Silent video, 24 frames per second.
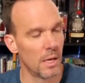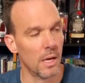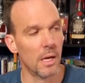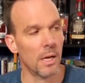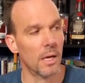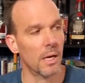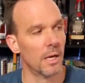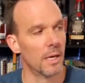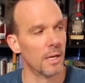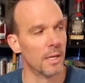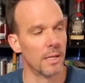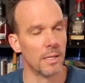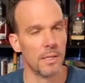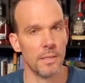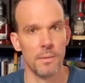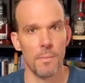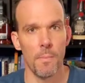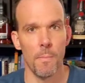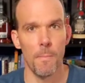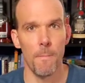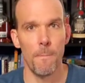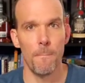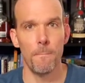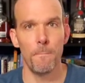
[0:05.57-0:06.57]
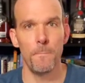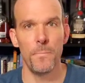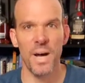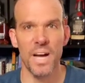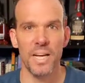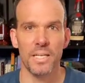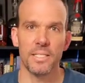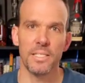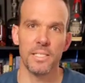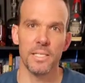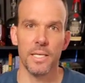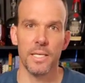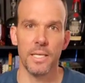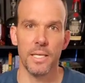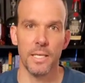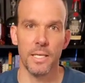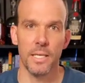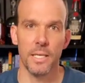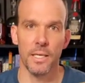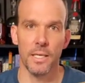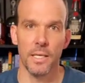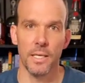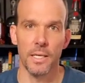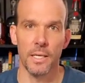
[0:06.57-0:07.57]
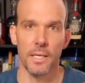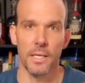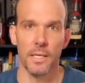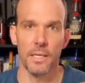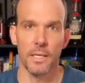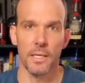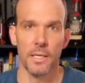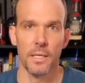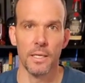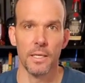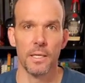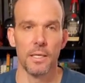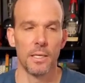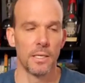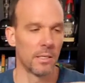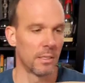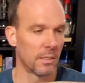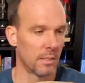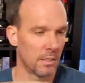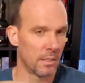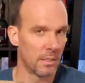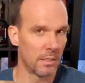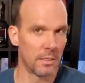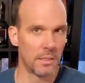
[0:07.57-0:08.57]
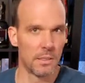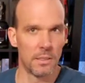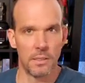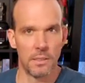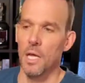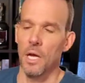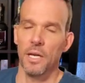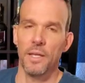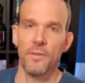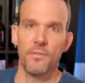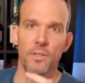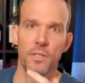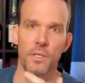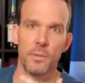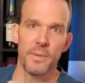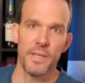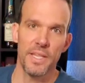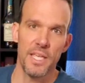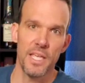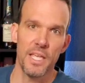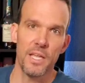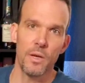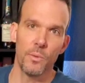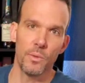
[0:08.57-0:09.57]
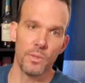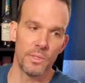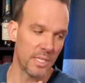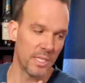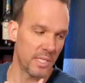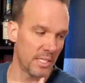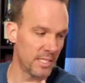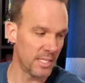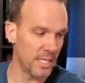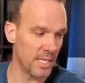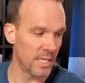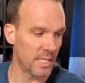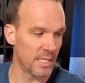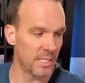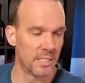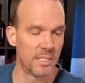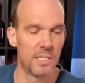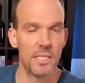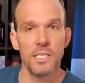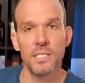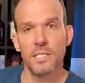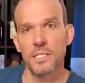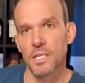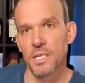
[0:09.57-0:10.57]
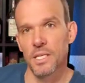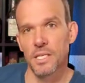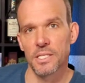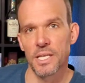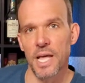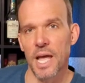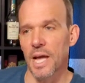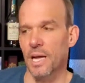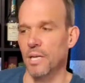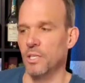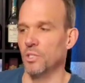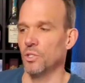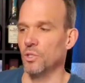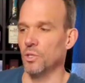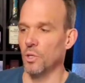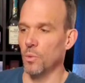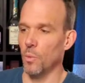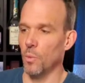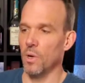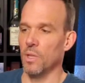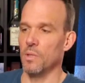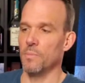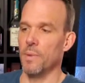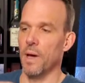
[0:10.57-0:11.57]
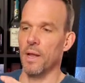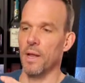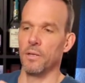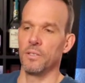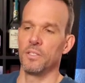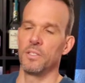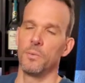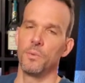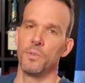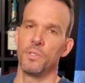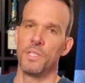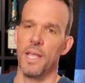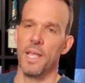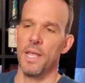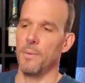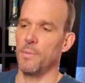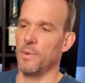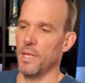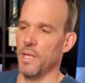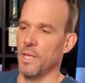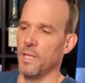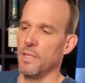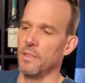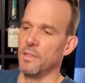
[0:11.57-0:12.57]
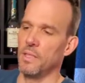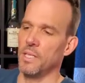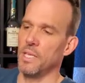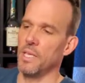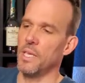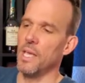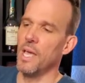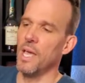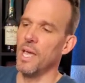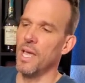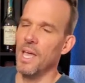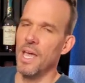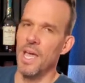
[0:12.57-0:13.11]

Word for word: unboxing. I'll give you a little bit of hint what this is. This is actually one of the bottles that was named in the